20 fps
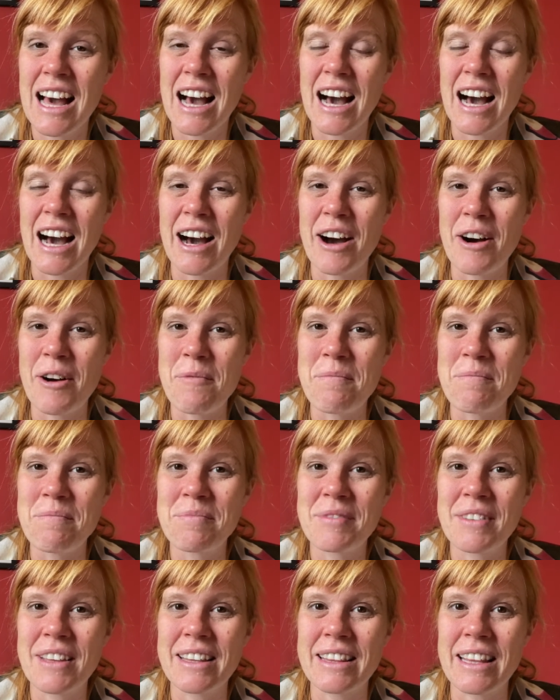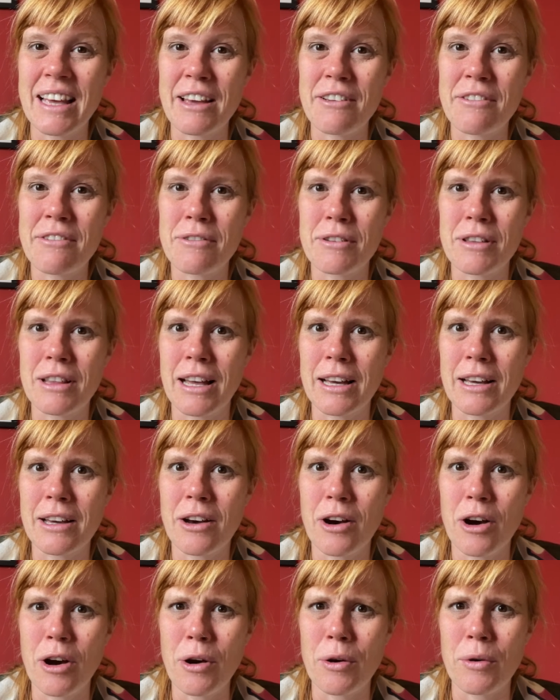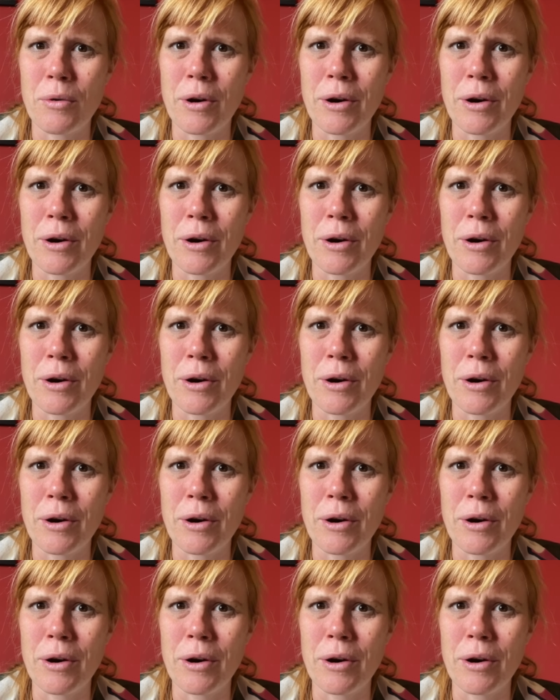they were like, oh,